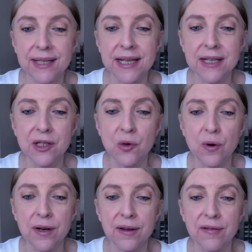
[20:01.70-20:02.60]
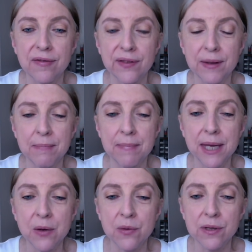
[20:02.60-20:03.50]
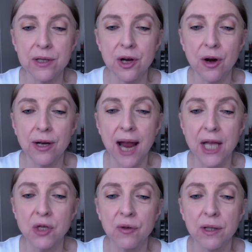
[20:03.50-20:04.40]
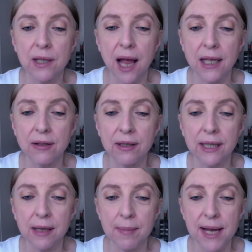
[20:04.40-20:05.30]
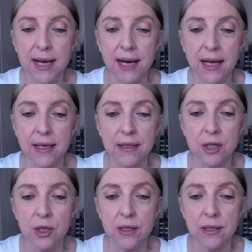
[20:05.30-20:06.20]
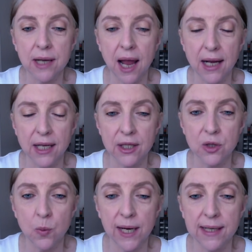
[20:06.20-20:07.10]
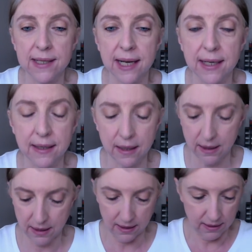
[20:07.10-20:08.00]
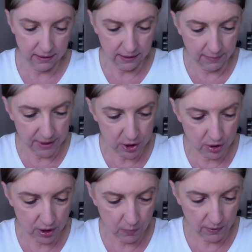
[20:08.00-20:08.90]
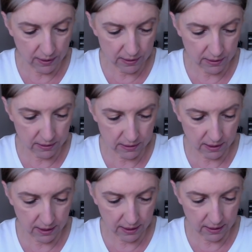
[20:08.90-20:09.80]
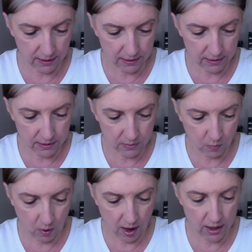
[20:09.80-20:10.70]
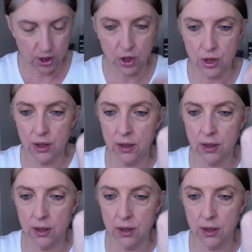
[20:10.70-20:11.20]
sort of mutes your natural color a little bit and just kind of tweaks it. Let me show you what this looks like swatched.